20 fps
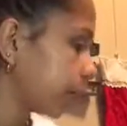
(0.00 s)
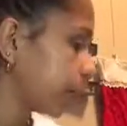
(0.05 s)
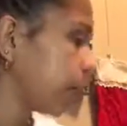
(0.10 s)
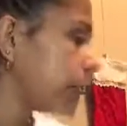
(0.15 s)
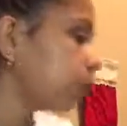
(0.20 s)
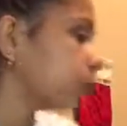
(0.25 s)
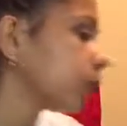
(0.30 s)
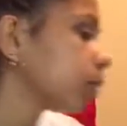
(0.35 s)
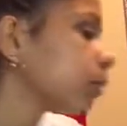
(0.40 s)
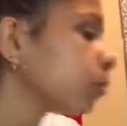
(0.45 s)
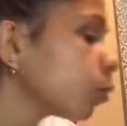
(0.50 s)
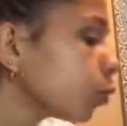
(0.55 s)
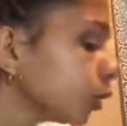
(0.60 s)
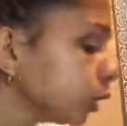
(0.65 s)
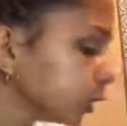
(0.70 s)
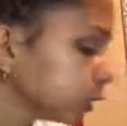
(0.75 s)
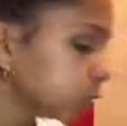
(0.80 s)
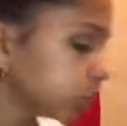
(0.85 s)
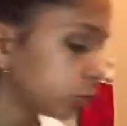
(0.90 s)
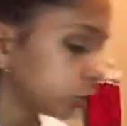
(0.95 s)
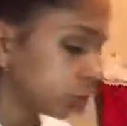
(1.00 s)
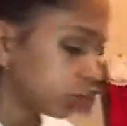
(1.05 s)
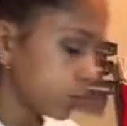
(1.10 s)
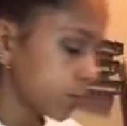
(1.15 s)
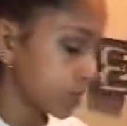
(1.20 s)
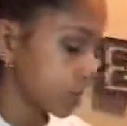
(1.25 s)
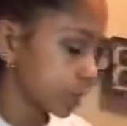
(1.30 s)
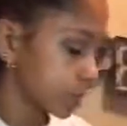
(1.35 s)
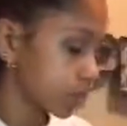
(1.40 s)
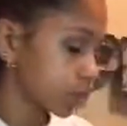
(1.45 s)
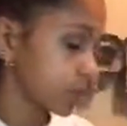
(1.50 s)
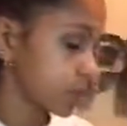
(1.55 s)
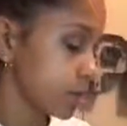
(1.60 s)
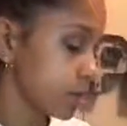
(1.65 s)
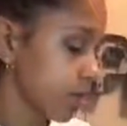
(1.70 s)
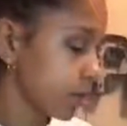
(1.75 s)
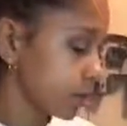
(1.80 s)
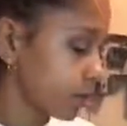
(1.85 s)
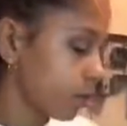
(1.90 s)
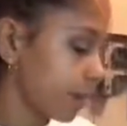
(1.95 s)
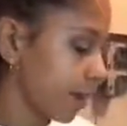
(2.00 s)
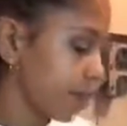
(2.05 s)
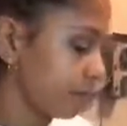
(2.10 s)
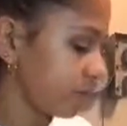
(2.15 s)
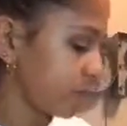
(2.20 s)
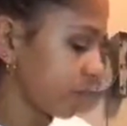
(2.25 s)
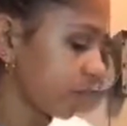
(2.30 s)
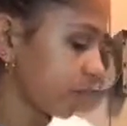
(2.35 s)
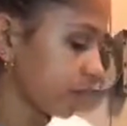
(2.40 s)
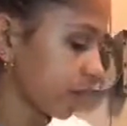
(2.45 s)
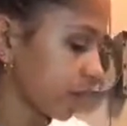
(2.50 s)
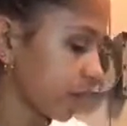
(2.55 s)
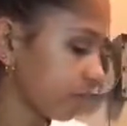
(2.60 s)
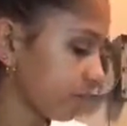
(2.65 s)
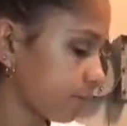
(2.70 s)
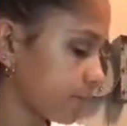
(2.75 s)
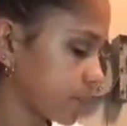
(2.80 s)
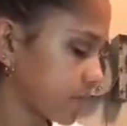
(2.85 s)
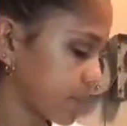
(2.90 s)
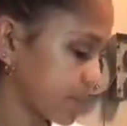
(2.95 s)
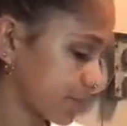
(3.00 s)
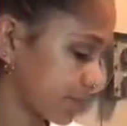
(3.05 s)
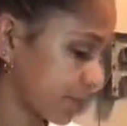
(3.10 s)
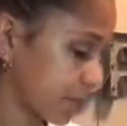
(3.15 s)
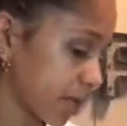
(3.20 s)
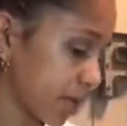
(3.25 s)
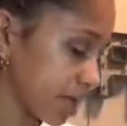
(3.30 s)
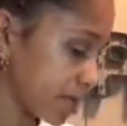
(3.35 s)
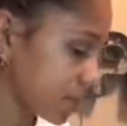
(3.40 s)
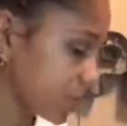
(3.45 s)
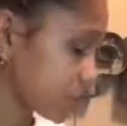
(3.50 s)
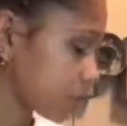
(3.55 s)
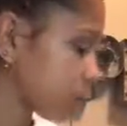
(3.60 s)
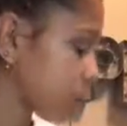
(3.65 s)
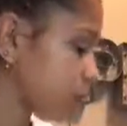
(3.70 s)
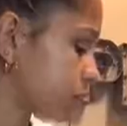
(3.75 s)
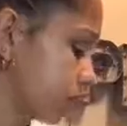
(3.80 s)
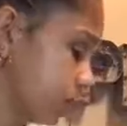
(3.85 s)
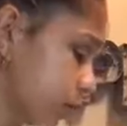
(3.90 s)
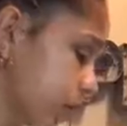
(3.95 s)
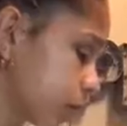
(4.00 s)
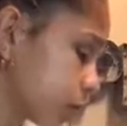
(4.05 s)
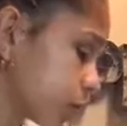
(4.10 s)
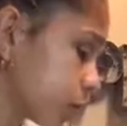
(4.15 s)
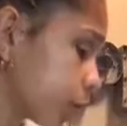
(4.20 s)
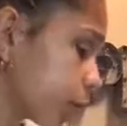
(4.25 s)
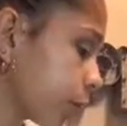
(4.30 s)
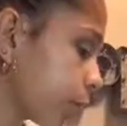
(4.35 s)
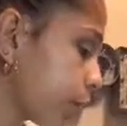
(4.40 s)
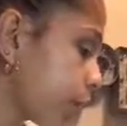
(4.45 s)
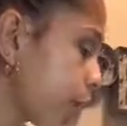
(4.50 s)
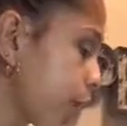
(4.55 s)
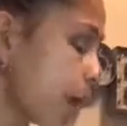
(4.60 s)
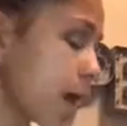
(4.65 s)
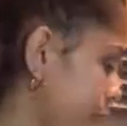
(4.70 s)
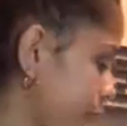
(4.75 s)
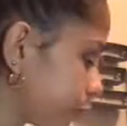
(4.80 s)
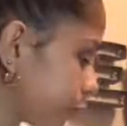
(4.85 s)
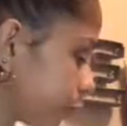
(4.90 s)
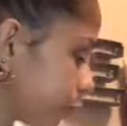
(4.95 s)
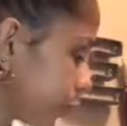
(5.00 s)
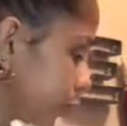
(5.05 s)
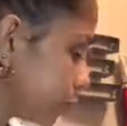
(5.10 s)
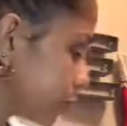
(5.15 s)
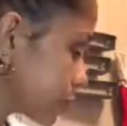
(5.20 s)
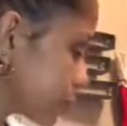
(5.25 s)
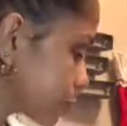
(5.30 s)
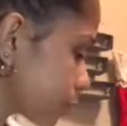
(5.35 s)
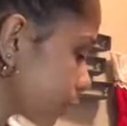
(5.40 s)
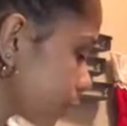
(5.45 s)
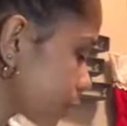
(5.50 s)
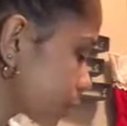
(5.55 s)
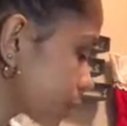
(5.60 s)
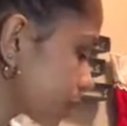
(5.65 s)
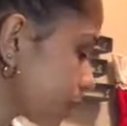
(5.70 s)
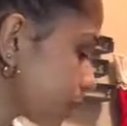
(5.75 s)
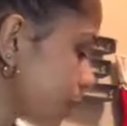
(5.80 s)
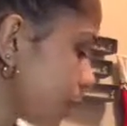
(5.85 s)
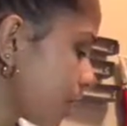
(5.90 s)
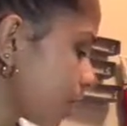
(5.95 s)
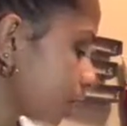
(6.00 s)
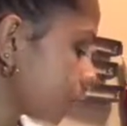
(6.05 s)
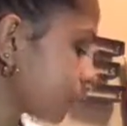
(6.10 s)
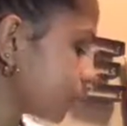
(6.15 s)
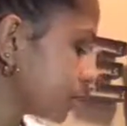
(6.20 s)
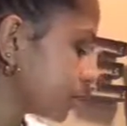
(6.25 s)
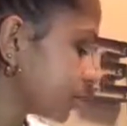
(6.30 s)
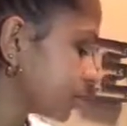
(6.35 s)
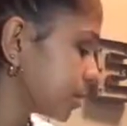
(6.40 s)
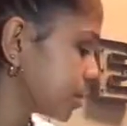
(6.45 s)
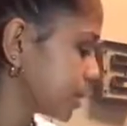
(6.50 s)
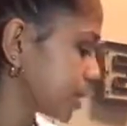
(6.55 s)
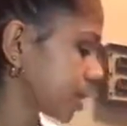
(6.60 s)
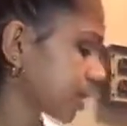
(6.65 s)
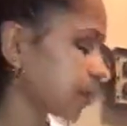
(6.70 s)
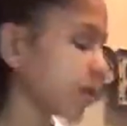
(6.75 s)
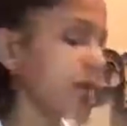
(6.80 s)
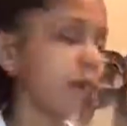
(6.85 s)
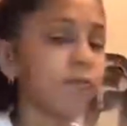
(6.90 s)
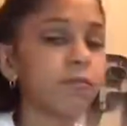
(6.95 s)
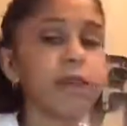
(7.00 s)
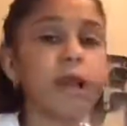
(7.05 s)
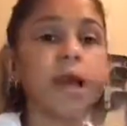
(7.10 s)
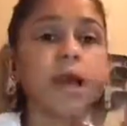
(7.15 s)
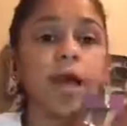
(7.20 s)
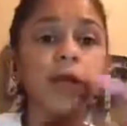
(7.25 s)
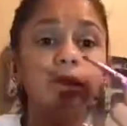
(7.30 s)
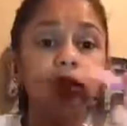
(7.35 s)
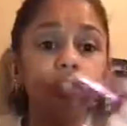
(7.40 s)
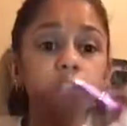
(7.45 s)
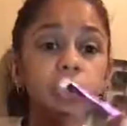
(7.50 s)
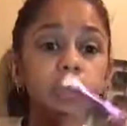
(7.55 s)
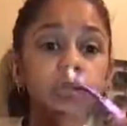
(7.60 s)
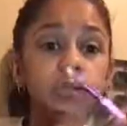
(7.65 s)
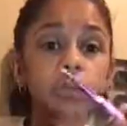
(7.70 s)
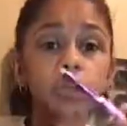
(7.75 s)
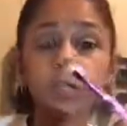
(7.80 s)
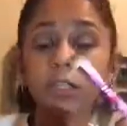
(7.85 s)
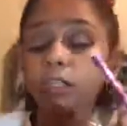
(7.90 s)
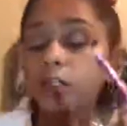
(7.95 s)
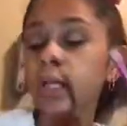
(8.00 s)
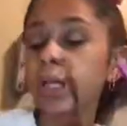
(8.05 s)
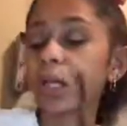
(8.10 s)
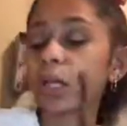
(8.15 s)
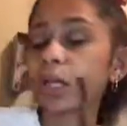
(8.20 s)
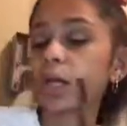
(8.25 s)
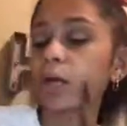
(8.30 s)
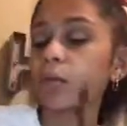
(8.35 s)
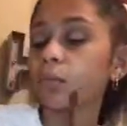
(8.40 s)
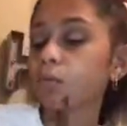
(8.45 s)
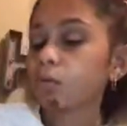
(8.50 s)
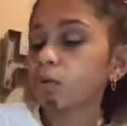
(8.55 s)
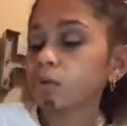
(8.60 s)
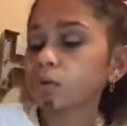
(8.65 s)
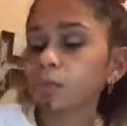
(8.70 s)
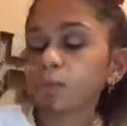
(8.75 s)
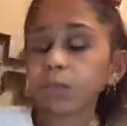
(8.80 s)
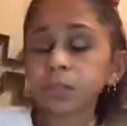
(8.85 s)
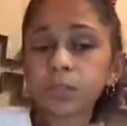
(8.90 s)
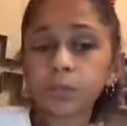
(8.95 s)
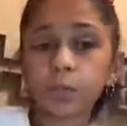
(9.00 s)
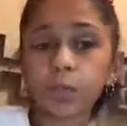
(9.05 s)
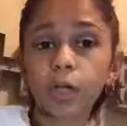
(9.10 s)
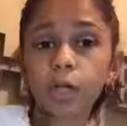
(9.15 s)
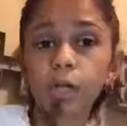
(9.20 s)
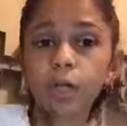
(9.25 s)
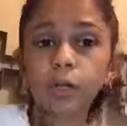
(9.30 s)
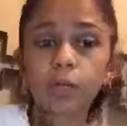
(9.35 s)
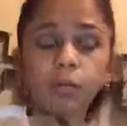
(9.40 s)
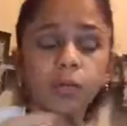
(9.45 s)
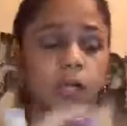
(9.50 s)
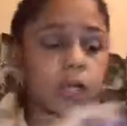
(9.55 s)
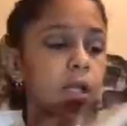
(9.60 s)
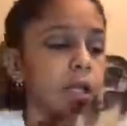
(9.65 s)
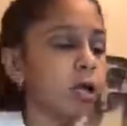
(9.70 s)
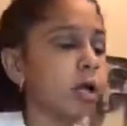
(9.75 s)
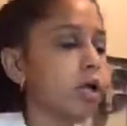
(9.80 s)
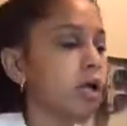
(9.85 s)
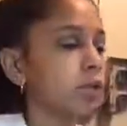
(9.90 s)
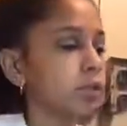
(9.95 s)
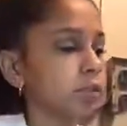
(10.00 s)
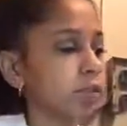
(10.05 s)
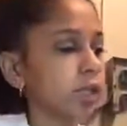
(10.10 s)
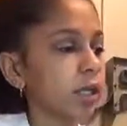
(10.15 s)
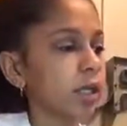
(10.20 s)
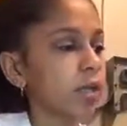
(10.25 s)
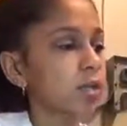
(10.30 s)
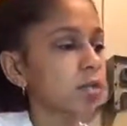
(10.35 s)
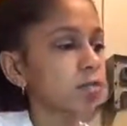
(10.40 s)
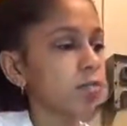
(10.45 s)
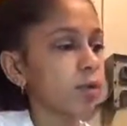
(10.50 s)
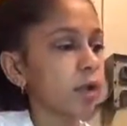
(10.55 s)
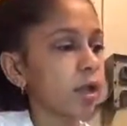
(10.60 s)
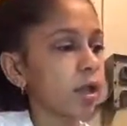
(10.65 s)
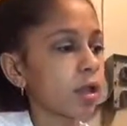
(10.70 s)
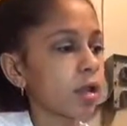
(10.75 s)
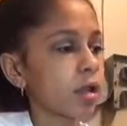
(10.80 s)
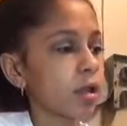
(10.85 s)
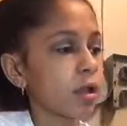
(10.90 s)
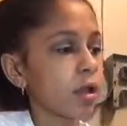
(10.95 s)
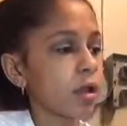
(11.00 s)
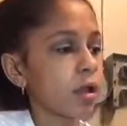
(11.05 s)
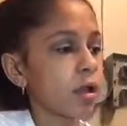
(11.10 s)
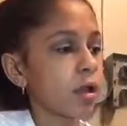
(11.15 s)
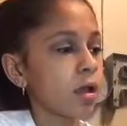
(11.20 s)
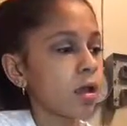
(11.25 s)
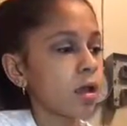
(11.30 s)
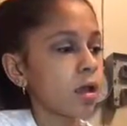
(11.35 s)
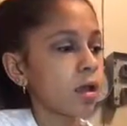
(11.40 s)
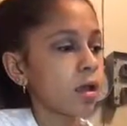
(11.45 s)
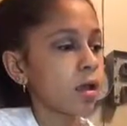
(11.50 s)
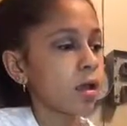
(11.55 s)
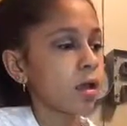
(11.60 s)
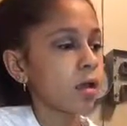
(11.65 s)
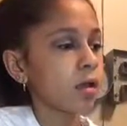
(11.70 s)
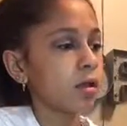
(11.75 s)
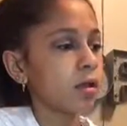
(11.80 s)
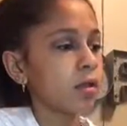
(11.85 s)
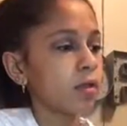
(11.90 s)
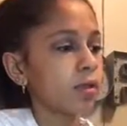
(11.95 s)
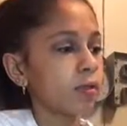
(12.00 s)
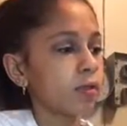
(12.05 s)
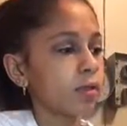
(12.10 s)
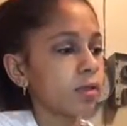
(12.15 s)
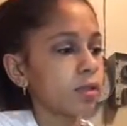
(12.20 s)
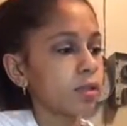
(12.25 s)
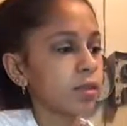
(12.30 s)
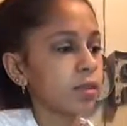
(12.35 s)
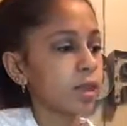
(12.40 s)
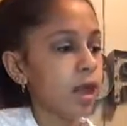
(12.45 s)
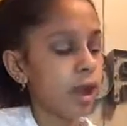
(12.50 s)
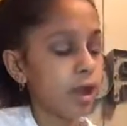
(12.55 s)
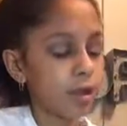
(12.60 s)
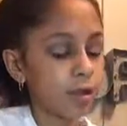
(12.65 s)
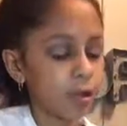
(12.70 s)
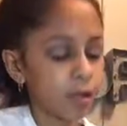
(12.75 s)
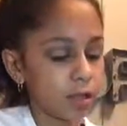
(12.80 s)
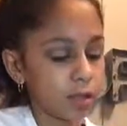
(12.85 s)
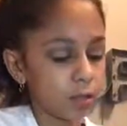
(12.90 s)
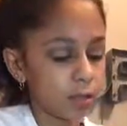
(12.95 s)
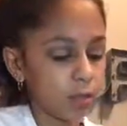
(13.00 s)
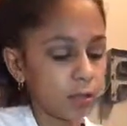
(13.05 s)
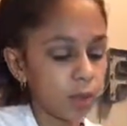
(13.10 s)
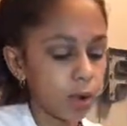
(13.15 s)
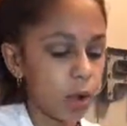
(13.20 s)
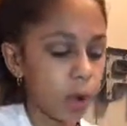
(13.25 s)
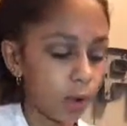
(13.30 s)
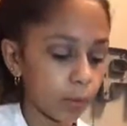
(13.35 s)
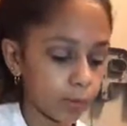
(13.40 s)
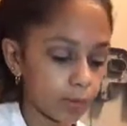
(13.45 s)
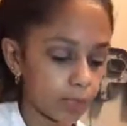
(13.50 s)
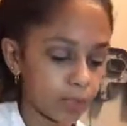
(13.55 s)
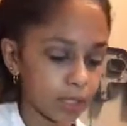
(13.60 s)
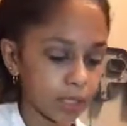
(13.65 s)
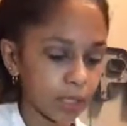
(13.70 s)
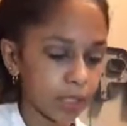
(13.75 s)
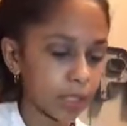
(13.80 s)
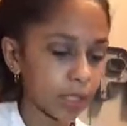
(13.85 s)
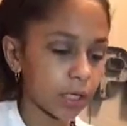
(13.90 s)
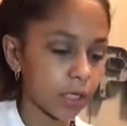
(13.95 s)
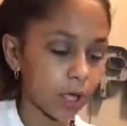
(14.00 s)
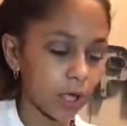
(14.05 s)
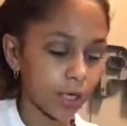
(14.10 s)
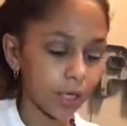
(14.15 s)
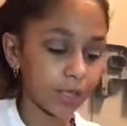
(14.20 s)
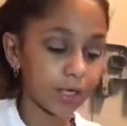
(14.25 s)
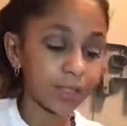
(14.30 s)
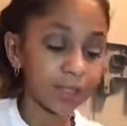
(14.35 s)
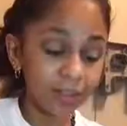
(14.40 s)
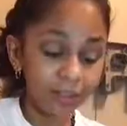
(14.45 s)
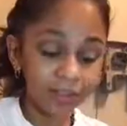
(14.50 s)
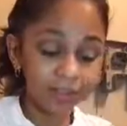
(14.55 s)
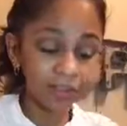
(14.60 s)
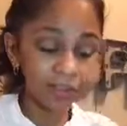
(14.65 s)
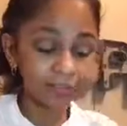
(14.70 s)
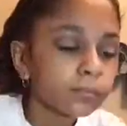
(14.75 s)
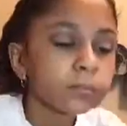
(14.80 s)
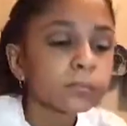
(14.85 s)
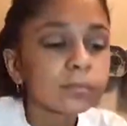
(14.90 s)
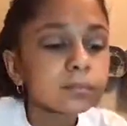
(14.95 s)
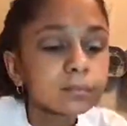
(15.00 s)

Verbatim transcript: And what I'm going to do is, since I don't have any like Fix Plus or glitter glue, hopefully this works, I'm going to be taking a flat eyeshadow brush and I'm going to be spraying it with like a setting spray. And hopefully that will help stick it on.